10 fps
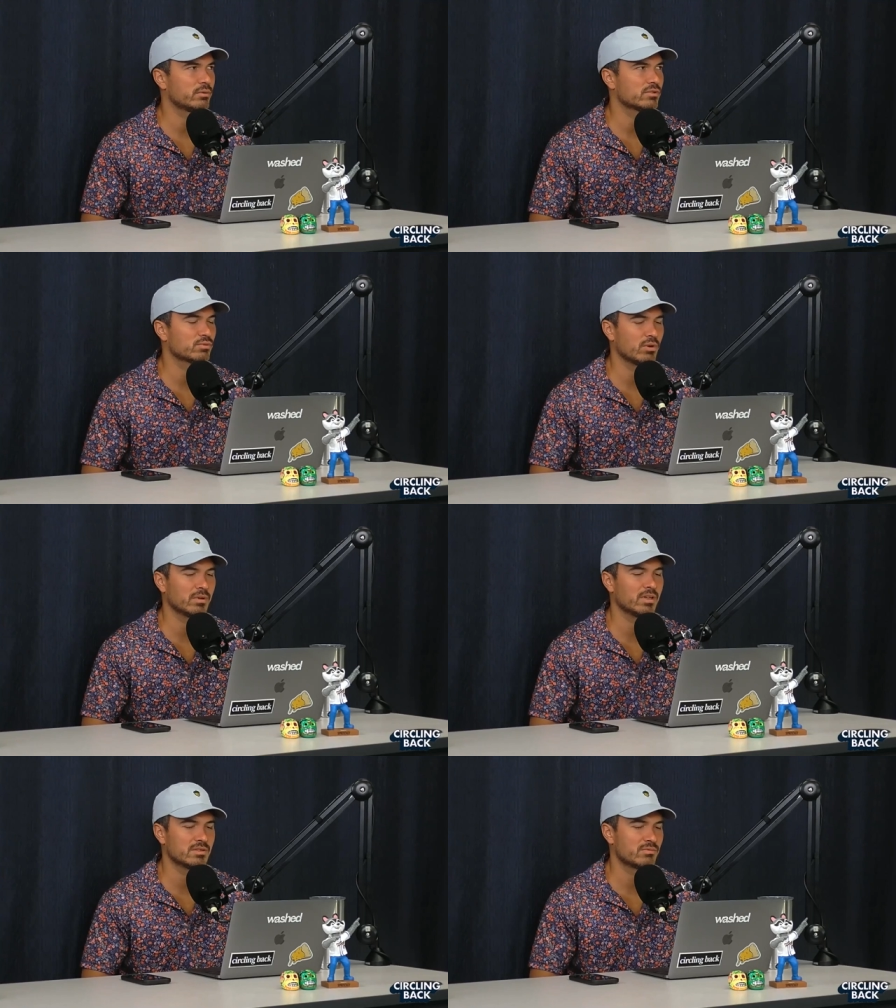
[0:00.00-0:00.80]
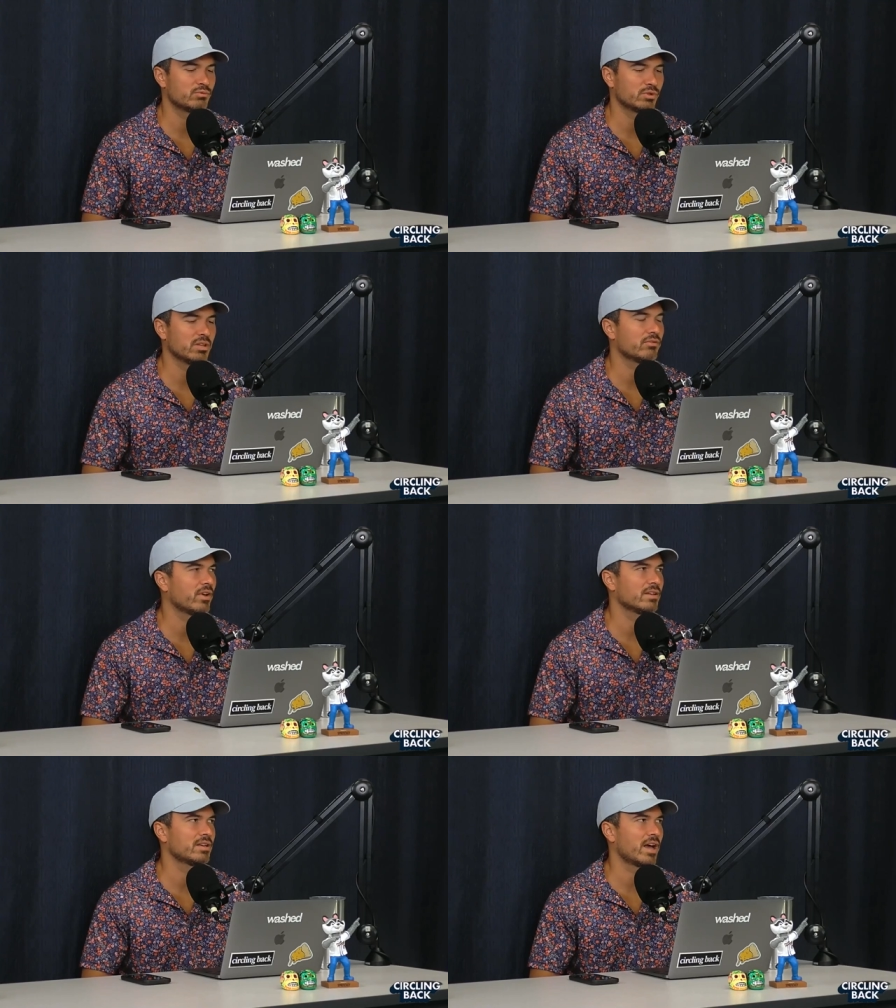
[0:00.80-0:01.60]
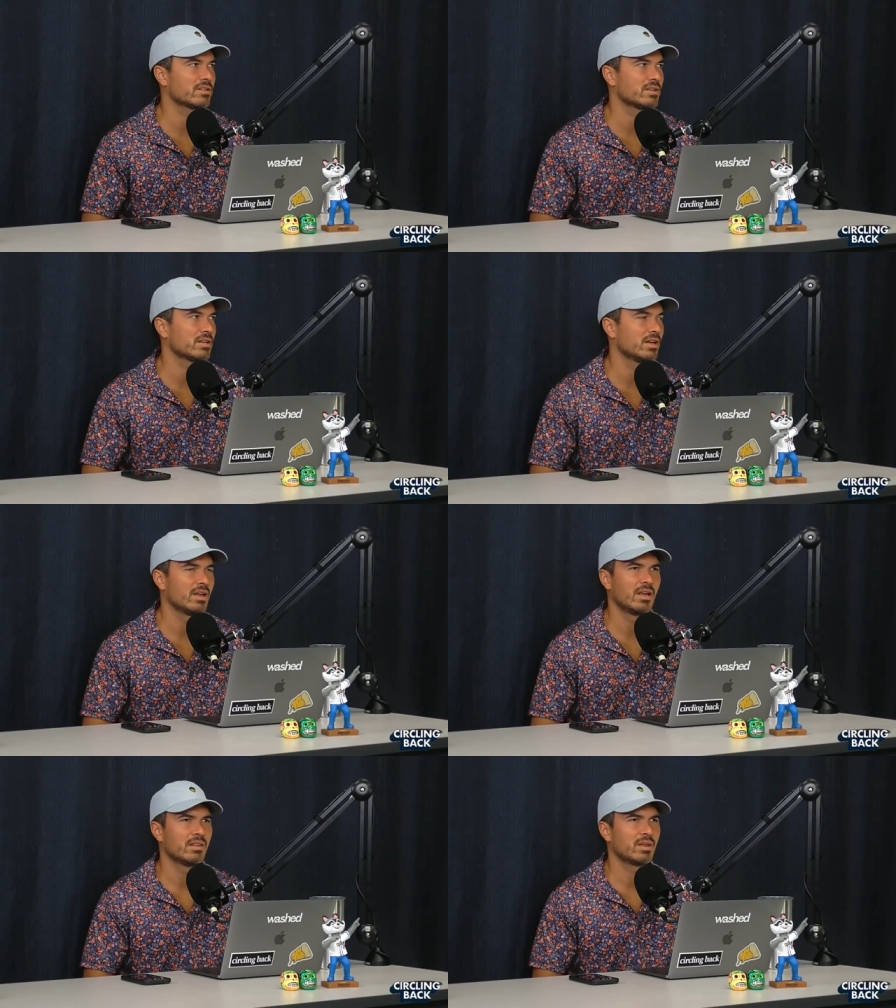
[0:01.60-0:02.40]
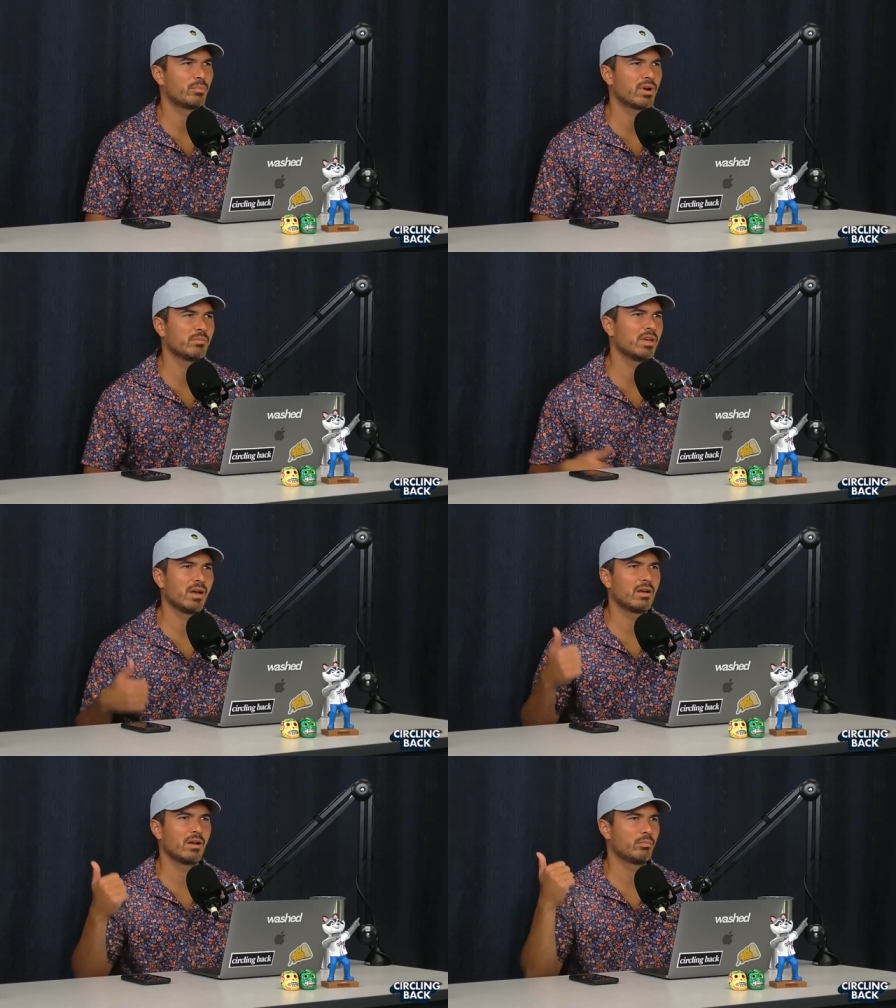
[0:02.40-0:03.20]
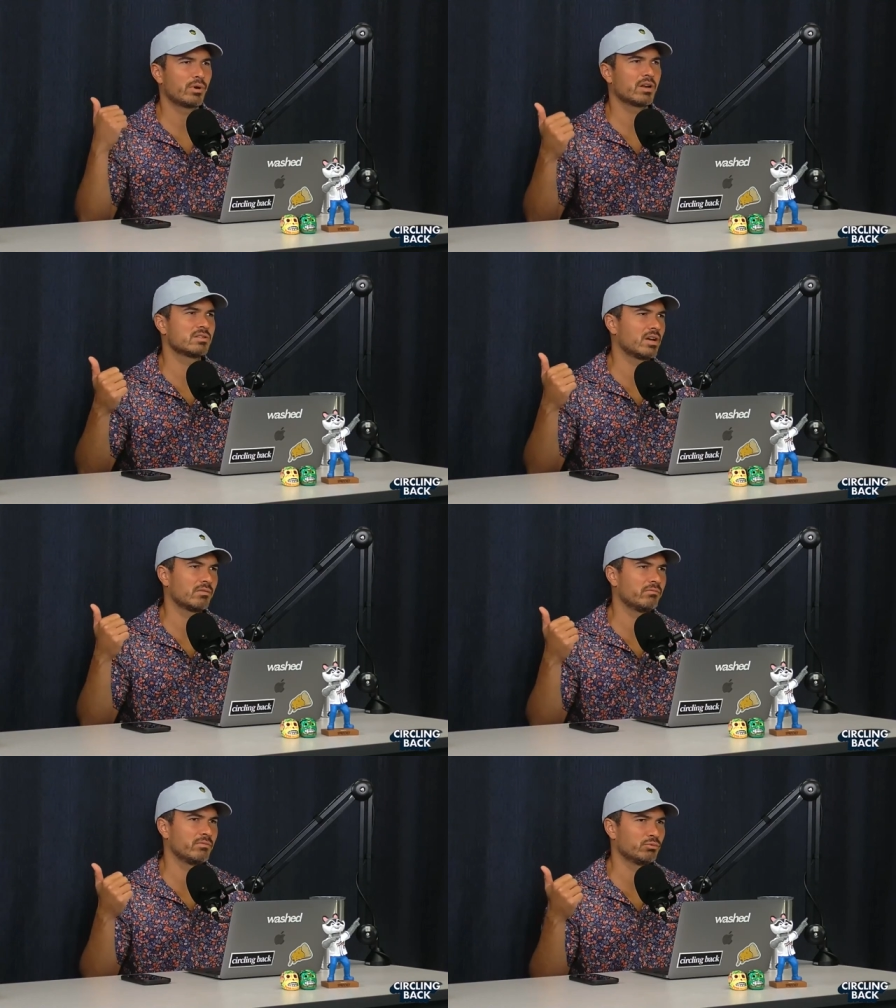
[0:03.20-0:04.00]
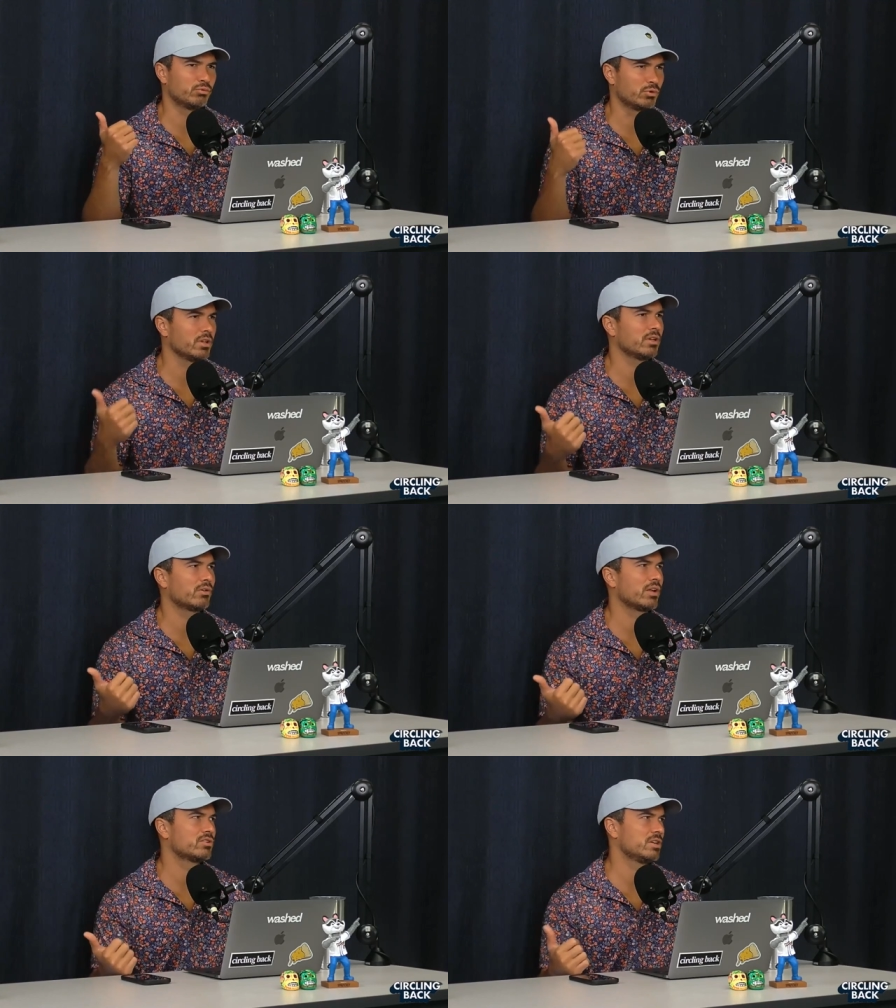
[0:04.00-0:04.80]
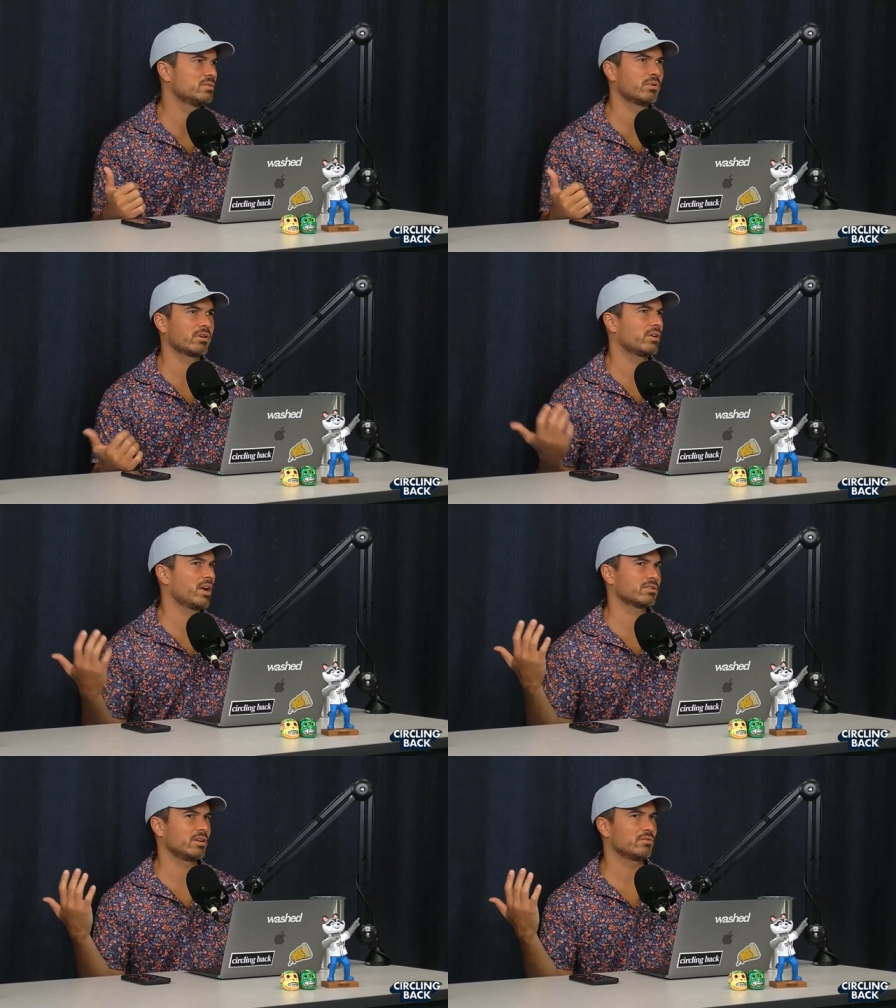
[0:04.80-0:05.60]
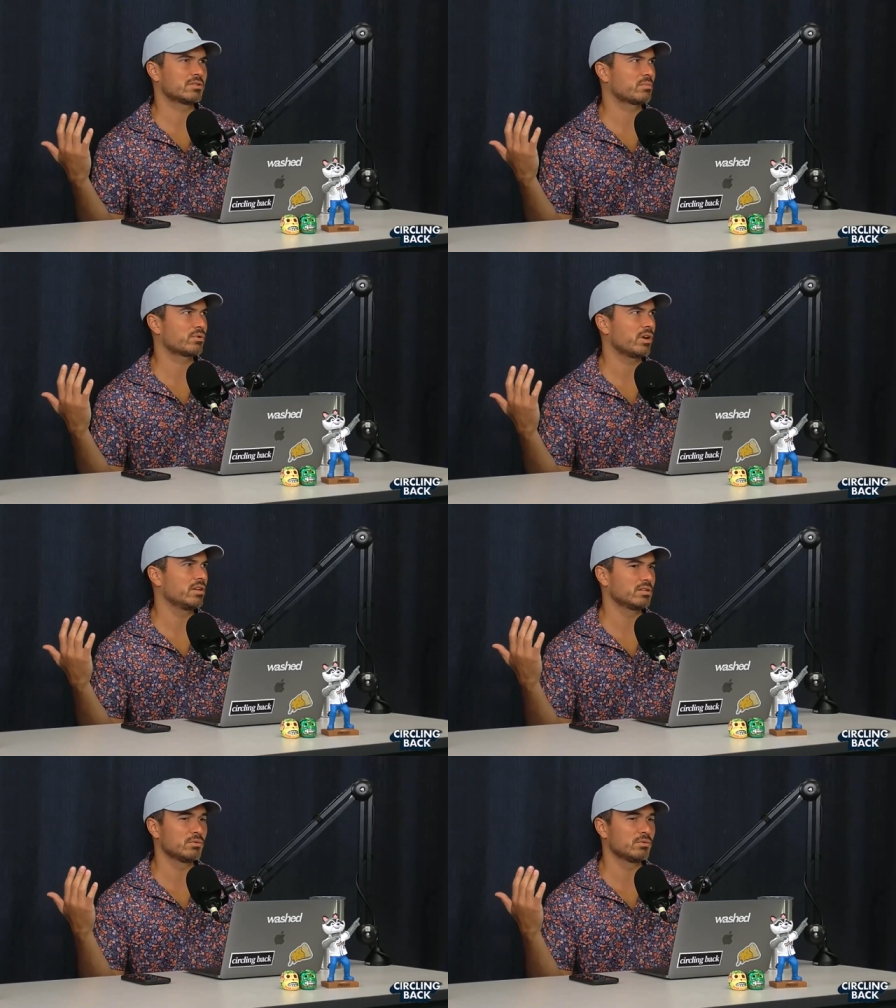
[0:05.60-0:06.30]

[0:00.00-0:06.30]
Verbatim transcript: swimming, is really fantastic. They brought me they brought us a really great cheeseburger, actually. I was surprised. It was